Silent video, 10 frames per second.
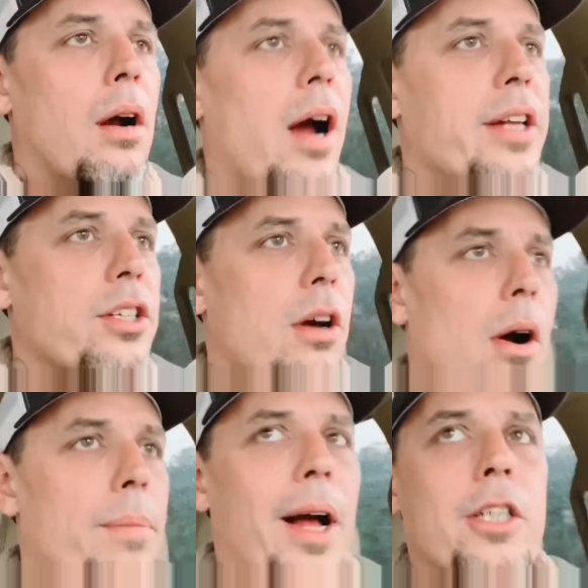right, so
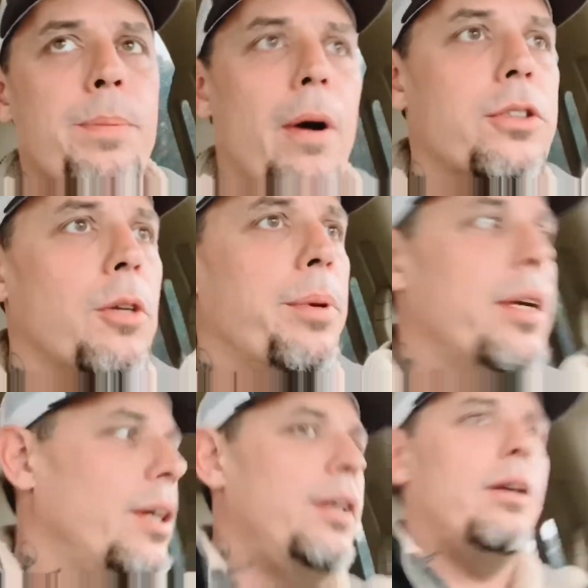I'm not supposed to
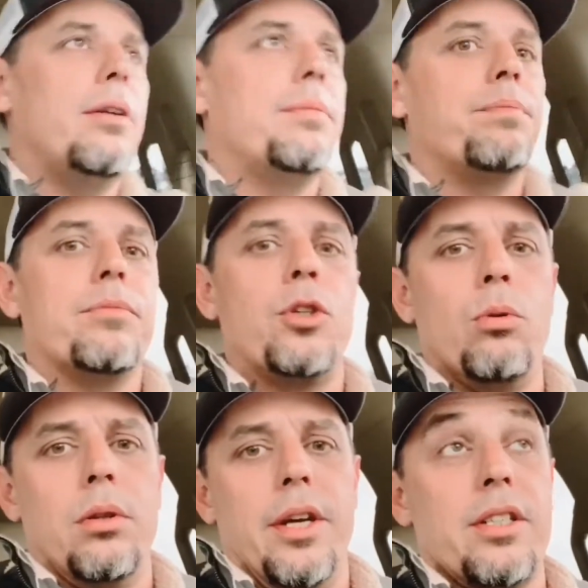be
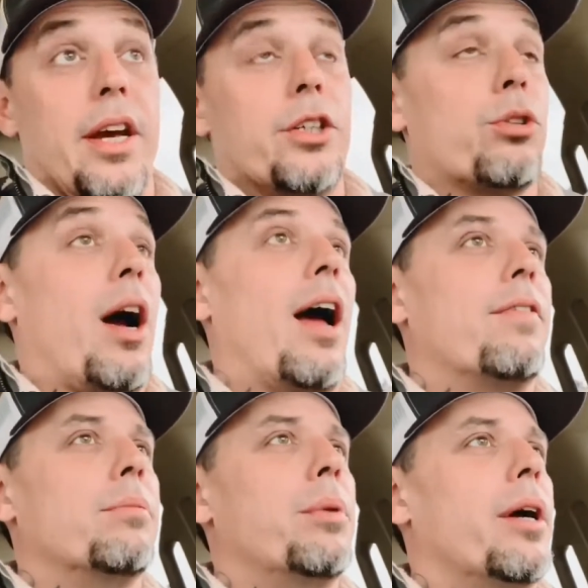doing this and driving,